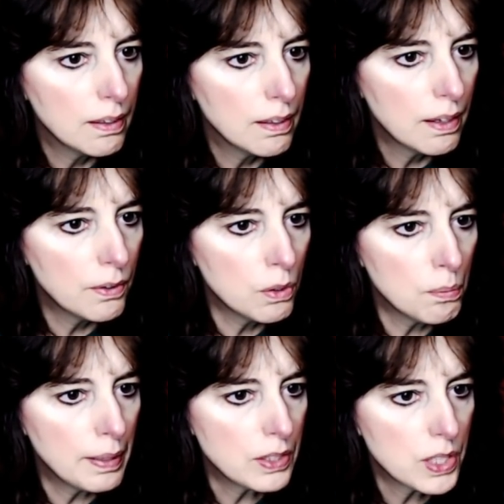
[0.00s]
I don't know,
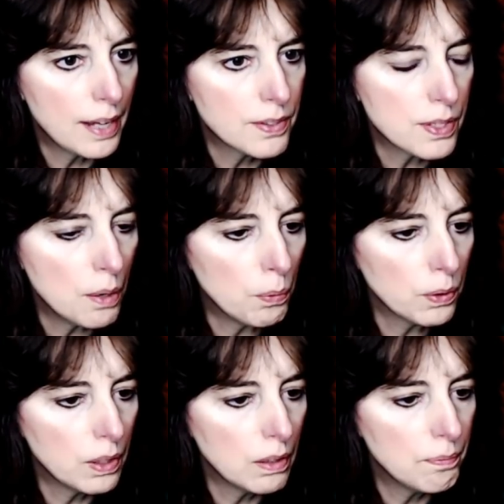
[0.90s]
my chat's not
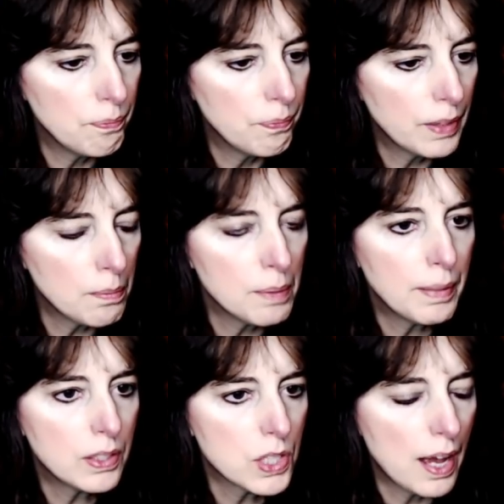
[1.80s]
working. I mean, my
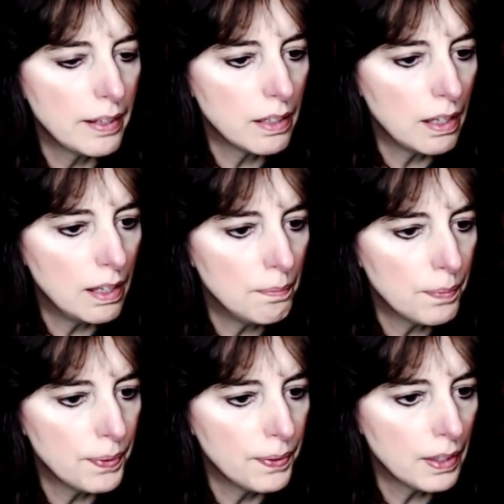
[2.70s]
chat
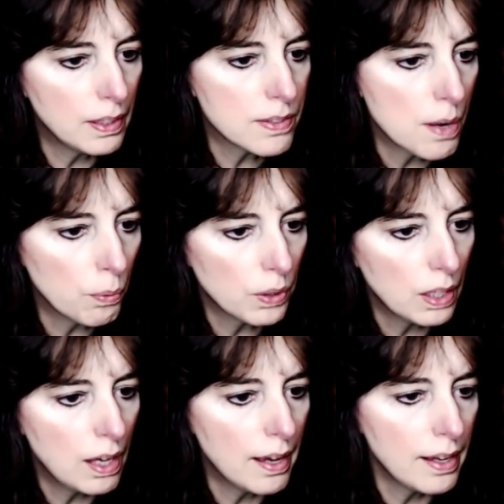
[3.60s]
thingy's not working.
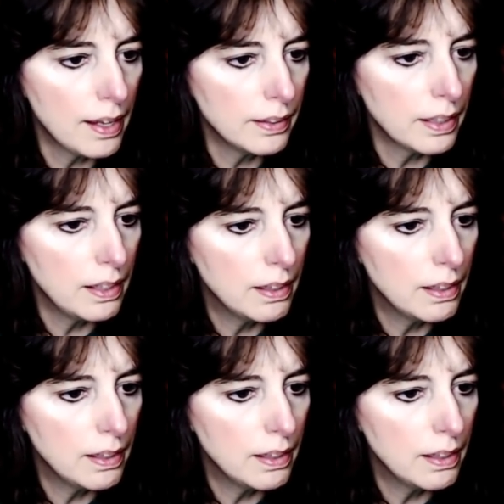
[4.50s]
Hi, Allie.